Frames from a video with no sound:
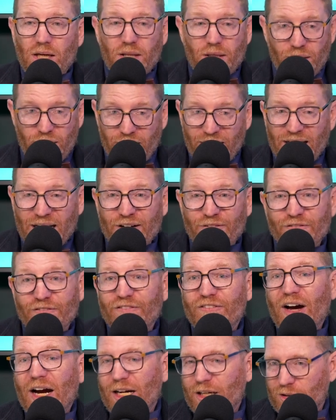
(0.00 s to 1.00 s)
the
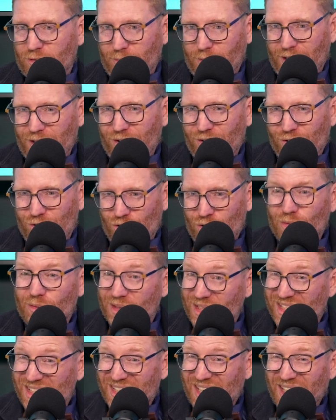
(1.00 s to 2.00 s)
environment to a
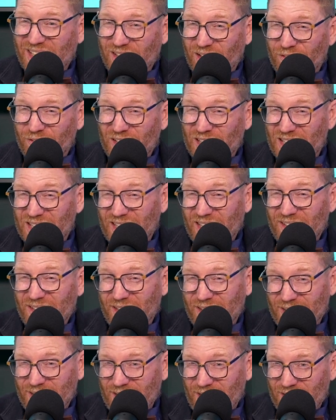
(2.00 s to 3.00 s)
state of
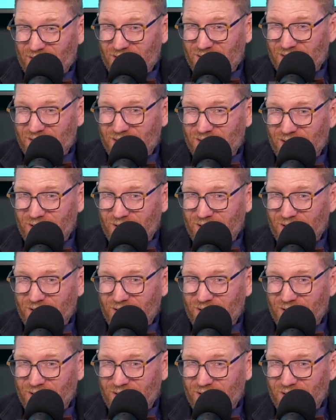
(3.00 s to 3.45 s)
cleanliness.